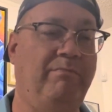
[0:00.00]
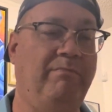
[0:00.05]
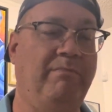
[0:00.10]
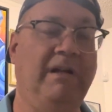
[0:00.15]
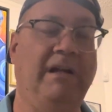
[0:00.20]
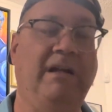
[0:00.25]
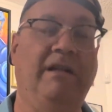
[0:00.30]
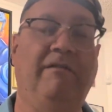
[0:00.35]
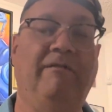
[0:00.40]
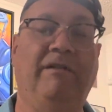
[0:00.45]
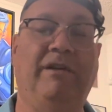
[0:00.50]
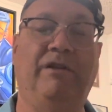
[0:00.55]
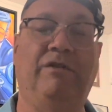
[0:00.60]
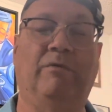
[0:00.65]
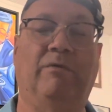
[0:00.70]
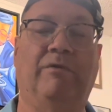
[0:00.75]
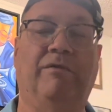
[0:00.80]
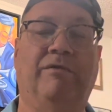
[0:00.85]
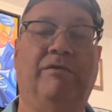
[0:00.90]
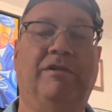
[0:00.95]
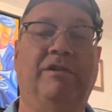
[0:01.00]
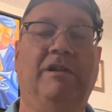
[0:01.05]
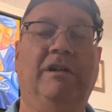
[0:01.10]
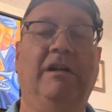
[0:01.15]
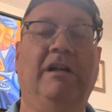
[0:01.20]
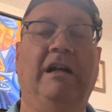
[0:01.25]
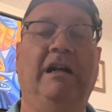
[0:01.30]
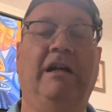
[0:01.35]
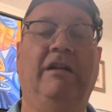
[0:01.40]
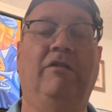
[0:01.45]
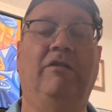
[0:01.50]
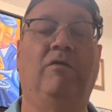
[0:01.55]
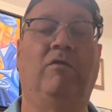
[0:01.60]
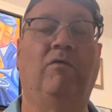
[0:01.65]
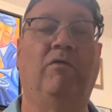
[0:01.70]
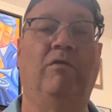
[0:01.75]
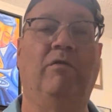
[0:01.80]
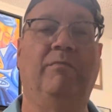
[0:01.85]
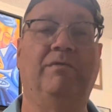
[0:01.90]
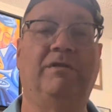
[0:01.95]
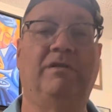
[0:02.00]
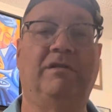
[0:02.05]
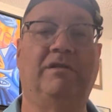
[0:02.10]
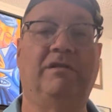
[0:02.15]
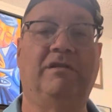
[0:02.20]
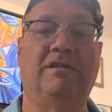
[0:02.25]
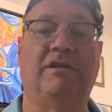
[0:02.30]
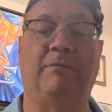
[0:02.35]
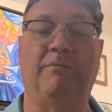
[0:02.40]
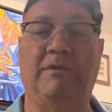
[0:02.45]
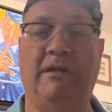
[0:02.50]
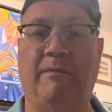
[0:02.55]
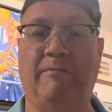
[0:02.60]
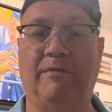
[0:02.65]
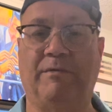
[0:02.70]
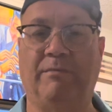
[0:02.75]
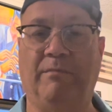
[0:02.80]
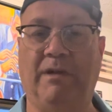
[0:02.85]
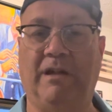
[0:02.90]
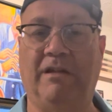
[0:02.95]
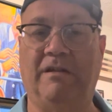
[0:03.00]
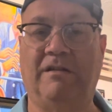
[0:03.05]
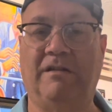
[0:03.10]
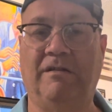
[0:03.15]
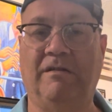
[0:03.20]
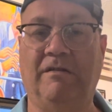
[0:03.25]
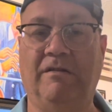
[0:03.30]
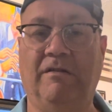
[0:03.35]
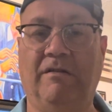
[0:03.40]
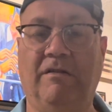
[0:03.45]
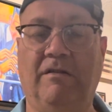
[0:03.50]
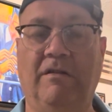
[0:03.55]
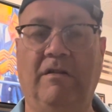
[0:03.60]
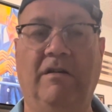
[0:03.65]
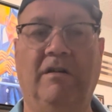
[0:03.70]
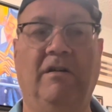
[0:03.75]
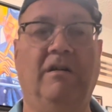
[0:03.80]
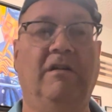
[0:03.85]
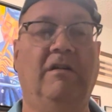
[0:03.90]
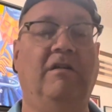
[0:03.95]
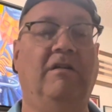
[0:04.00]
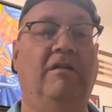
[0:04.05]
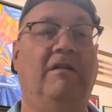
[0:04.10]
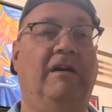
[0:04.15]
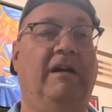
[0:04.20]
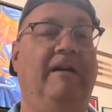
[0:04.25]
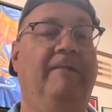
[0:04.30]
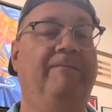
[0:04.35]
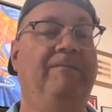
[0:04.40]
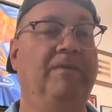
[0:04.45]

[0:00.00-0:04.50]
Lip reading: individuals and groups sometimes miss. Okay,